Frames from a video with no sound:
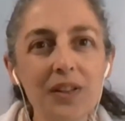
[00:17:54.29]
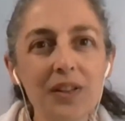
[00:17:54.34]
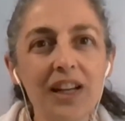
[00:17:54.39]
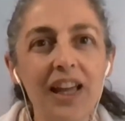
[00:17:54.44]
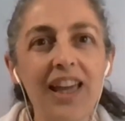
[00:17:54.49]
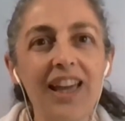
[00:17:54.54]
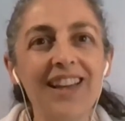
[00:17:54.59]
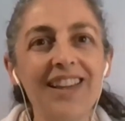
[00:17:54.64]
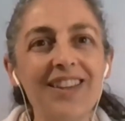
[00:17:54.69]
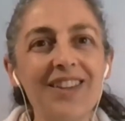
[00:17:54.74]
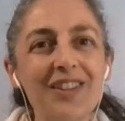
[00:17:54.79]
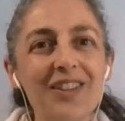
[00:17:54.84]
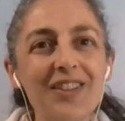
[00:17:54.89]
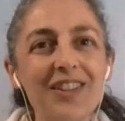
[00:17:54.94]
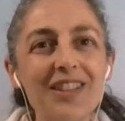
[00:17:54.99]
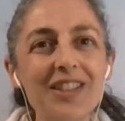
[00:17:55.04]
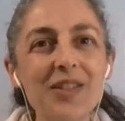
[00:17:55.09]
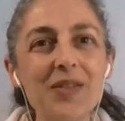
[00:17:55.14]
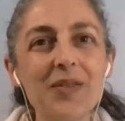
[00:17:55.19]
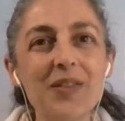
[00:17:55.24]
you
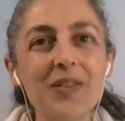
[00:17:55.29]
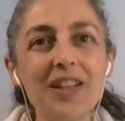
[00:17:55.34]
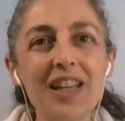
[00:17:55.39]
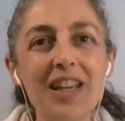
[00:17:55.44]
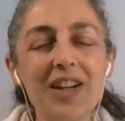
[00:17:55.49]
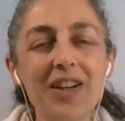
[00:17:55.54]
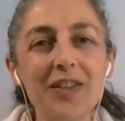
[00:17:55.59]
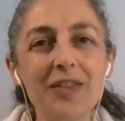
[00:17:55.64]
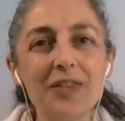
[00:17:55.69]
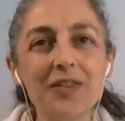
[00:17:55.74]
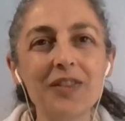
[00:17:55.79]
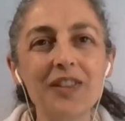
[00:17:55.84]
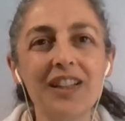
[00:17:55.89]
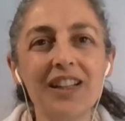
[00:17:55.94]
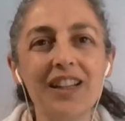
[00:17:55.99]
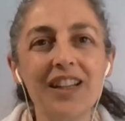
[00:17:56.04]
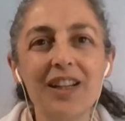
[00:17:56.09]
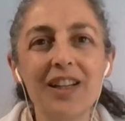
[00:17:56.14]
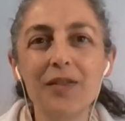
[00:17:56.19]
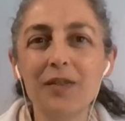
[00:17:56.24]
know, this feeling of
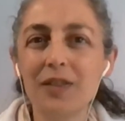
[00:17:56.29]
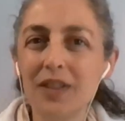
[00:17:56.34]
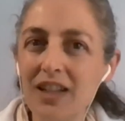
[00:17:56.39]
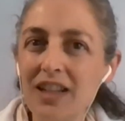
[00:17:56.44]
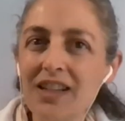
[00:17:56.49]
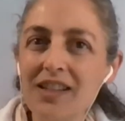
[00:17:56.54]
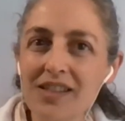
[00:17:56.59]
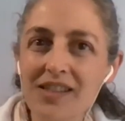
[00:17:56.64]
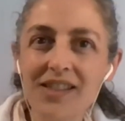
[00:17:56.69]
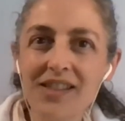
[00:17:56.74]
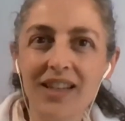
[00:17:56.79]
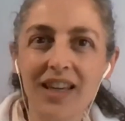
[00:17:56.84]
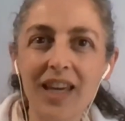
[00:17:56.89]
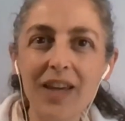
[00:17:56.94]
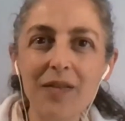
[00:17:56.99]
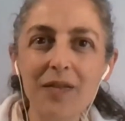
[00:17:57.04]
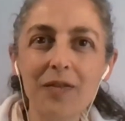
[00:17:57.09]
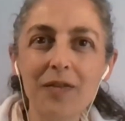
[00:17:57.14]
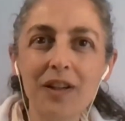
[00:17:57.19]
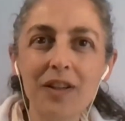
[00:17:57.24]
feeling
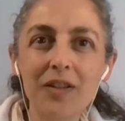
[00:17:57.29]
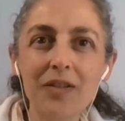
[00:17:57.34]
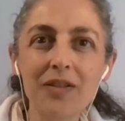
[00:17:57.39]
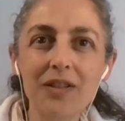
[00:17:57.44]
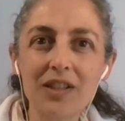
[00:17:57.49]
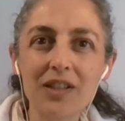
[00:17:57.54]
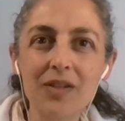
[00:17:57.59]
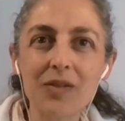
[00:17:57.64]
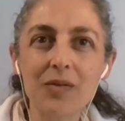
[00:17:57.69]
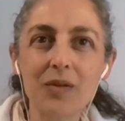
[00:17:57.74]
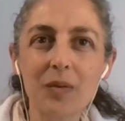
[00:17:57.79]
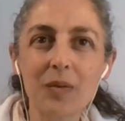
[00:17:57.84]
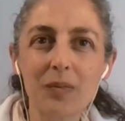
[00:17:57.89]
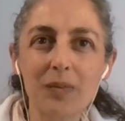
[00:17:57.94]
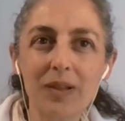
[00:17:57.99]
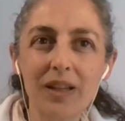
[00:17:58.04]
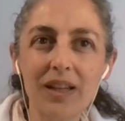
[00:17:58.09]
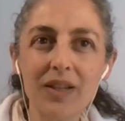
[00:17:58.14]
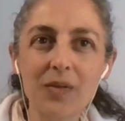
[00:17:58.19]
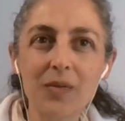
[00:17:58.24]
safe when you reach to a
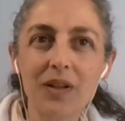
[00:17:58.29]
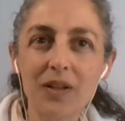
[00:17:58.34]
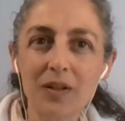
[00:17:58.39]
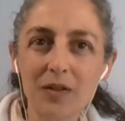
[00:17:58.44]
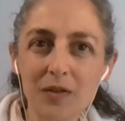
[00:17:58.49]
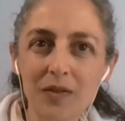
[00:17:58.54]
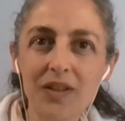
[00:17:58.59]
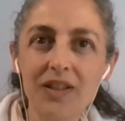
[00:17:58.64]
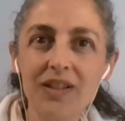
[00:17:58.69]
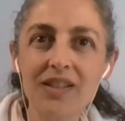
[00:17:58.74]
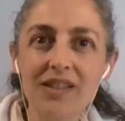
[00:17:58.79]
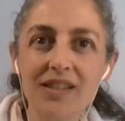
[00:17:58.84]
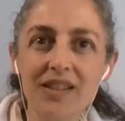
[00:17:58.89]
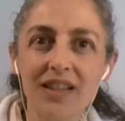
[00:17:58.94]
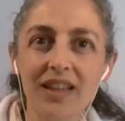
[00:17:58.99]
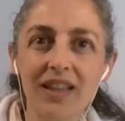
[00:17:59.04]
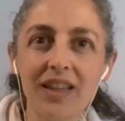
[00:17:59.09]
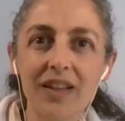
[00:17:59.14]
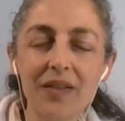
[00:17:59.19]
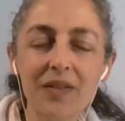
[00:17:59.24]
place where you feel
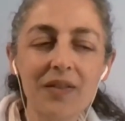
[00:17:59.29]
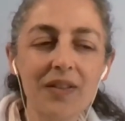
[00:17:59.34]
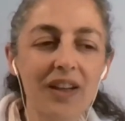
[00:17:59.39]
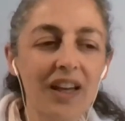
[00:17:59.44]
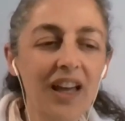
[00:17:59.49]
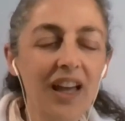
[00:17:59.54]
safe.